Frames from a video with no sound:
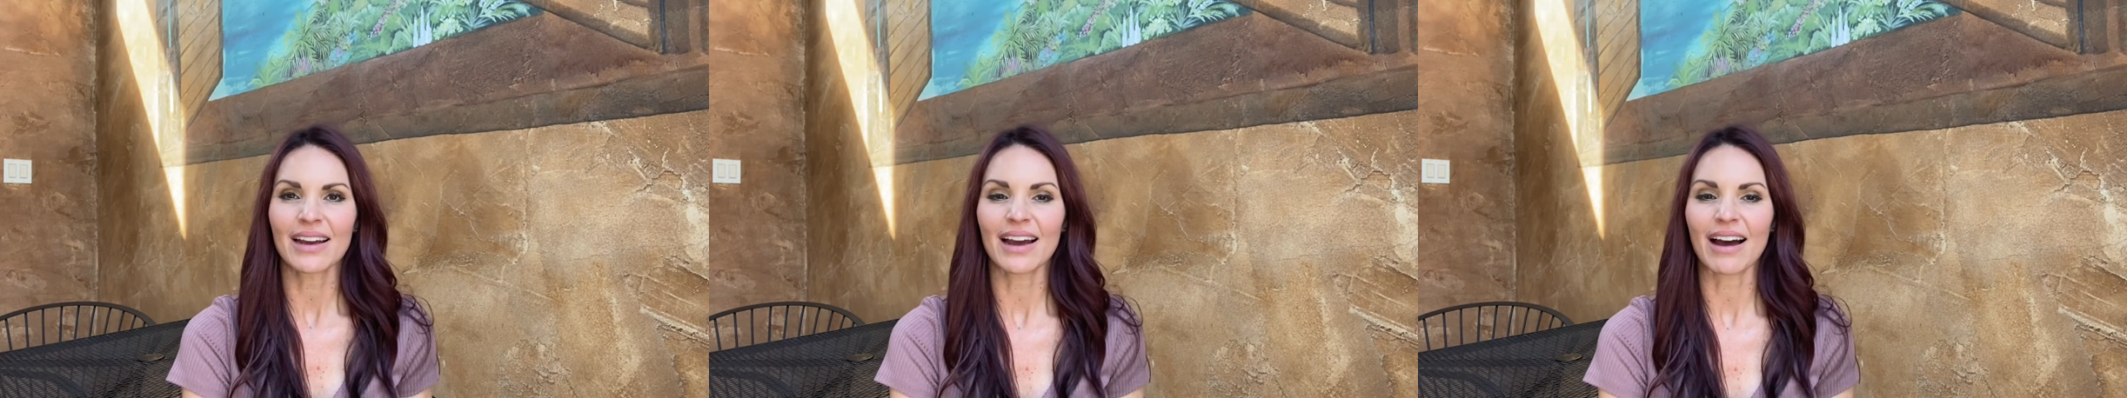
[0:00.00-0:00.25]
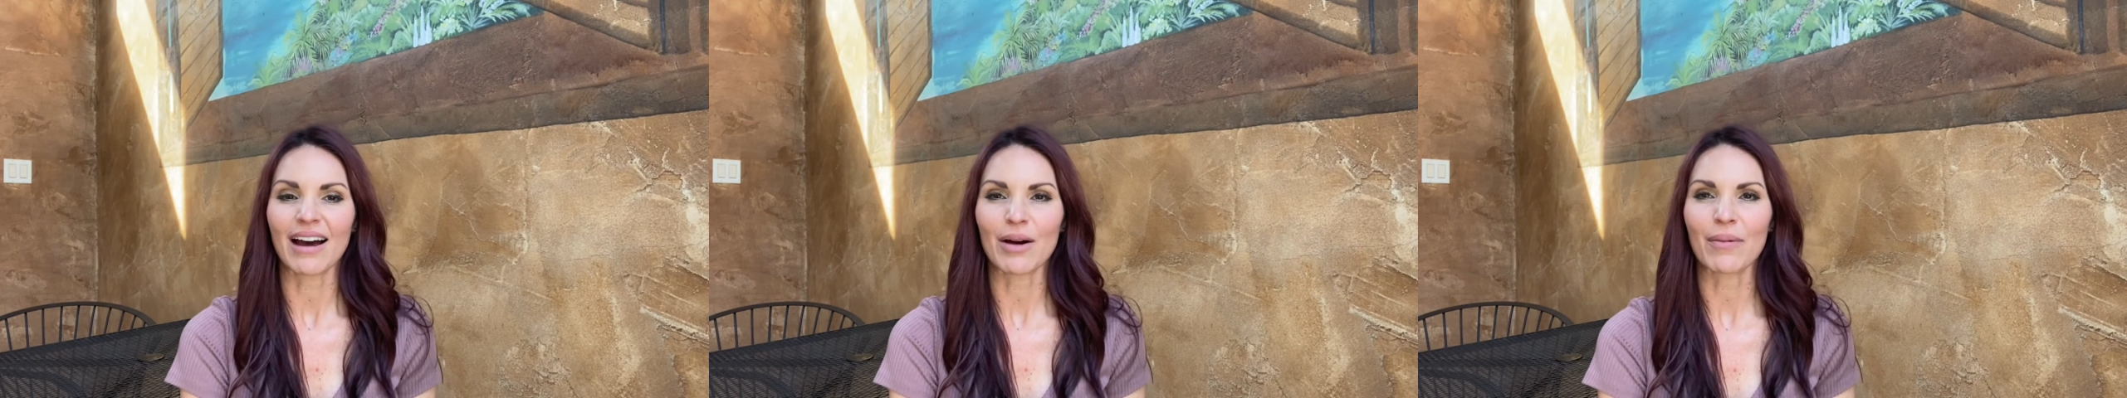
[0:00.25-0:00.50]

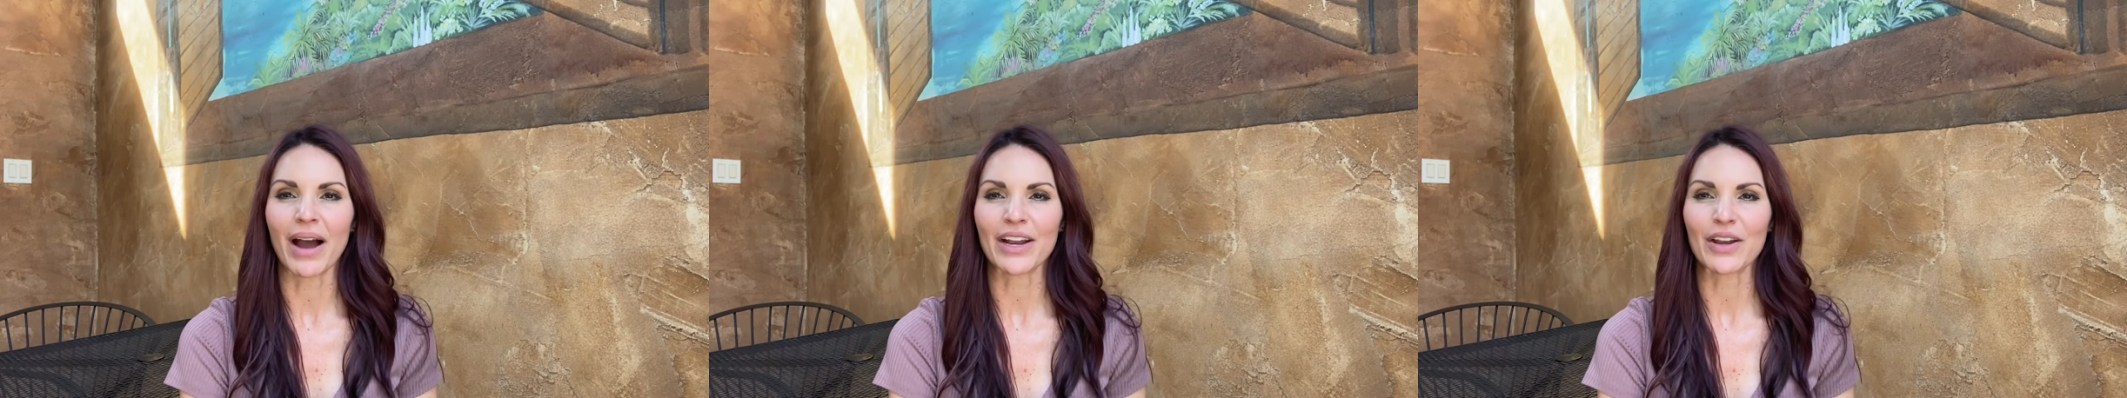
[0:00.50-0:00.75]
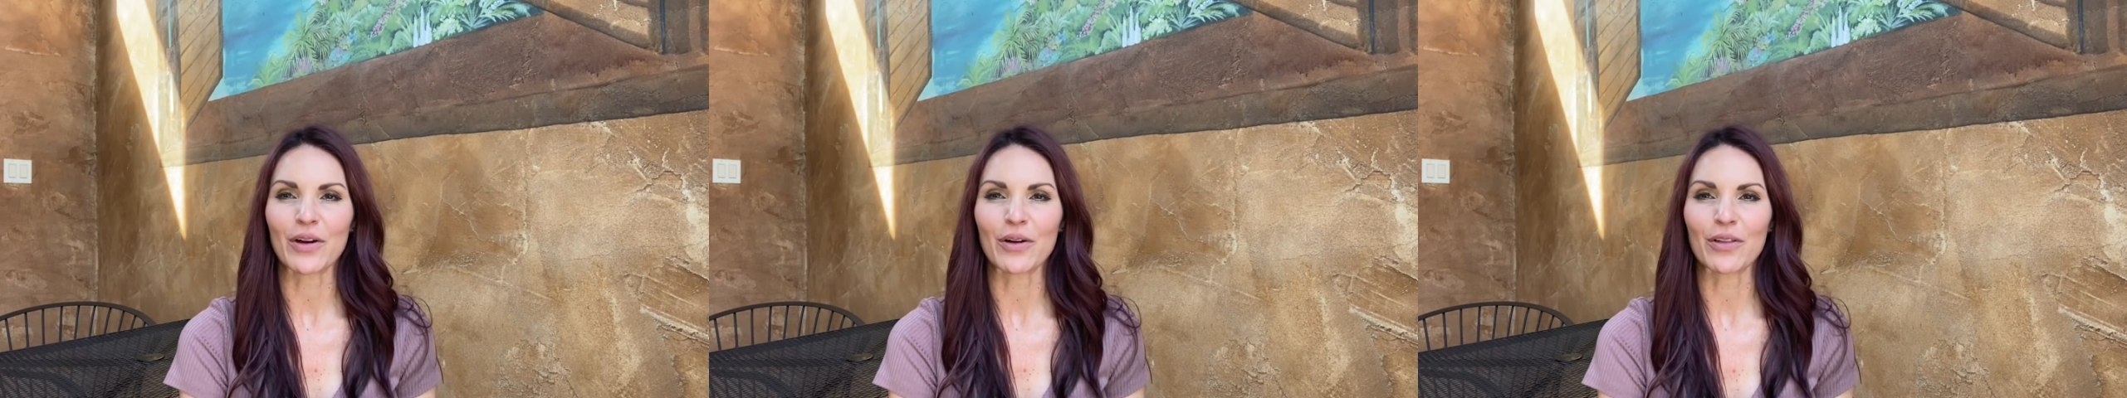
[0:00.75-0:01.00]
I
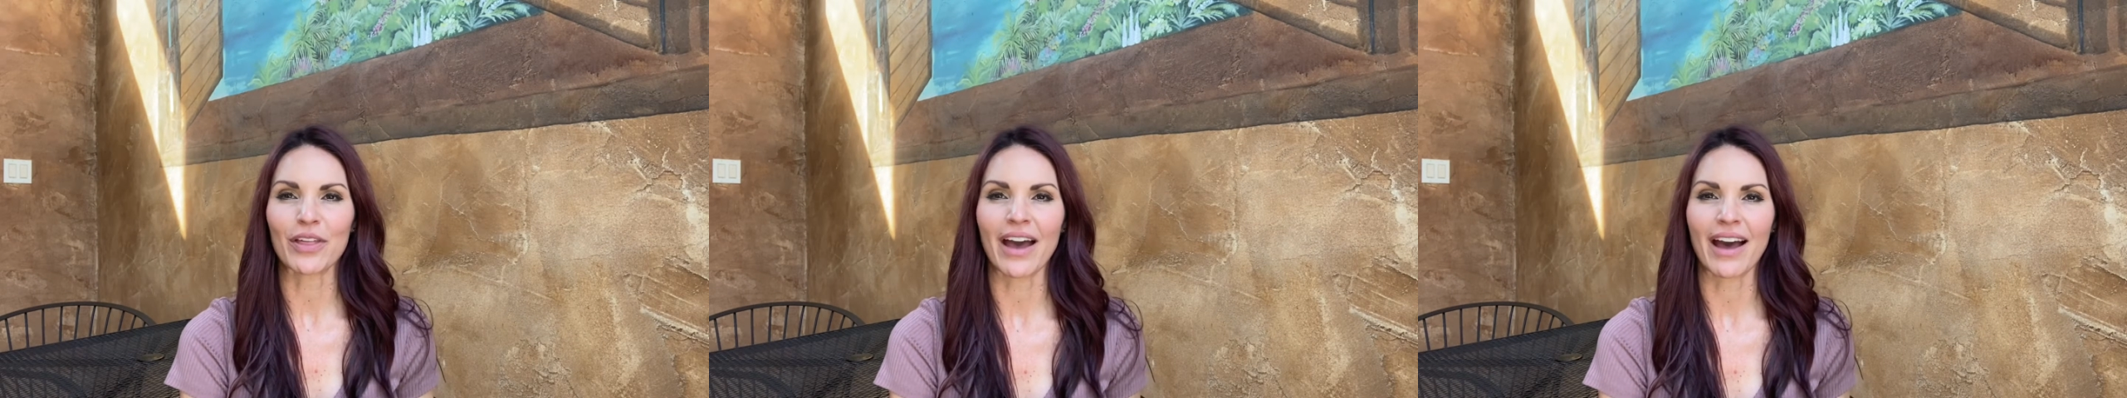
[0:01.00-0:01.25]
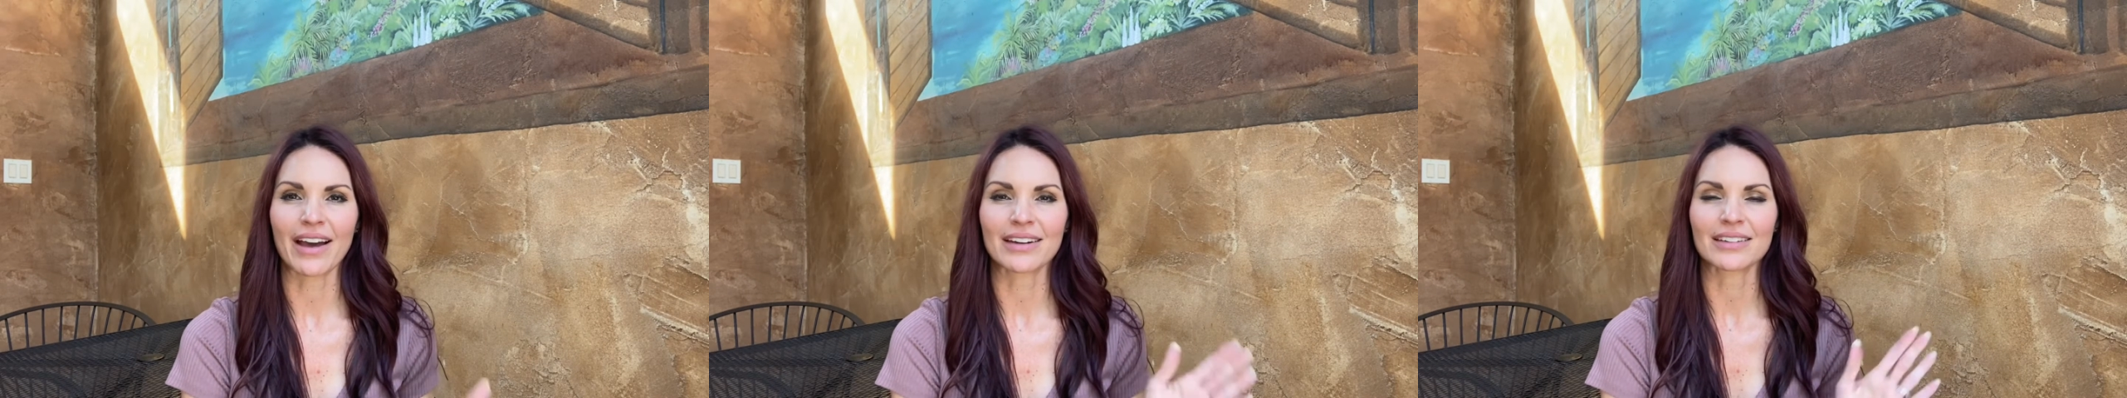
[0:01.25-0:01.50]
know
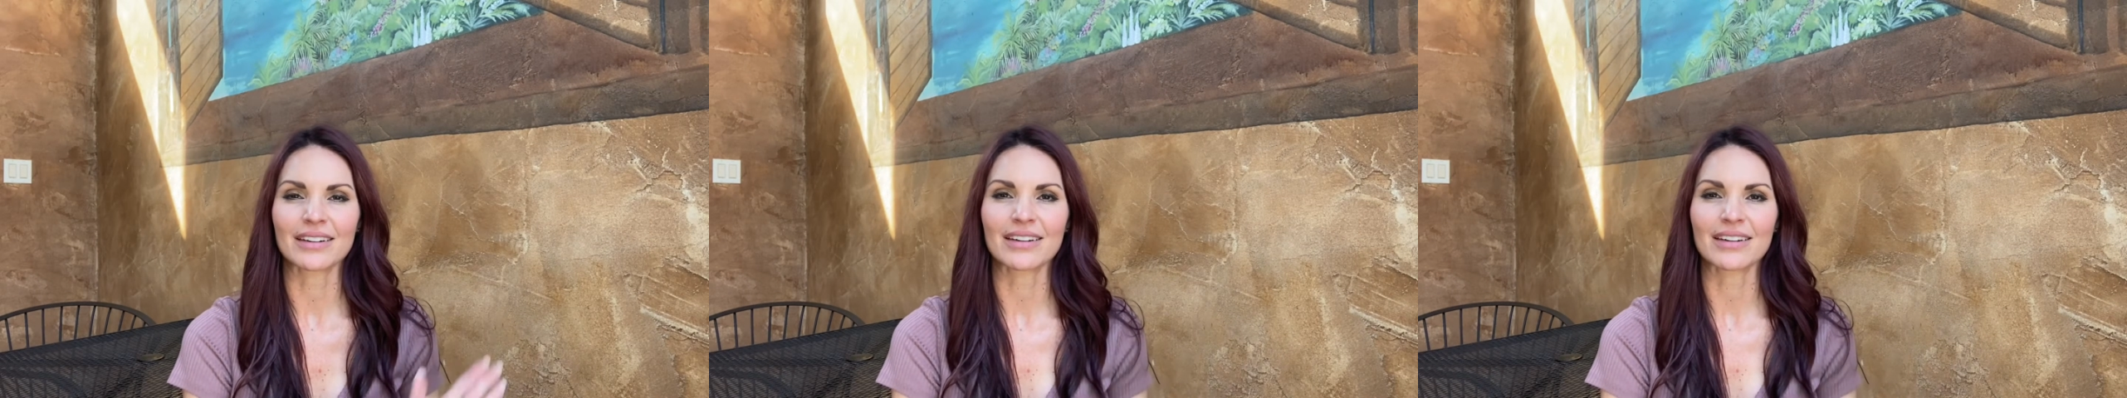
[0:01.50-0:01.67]
that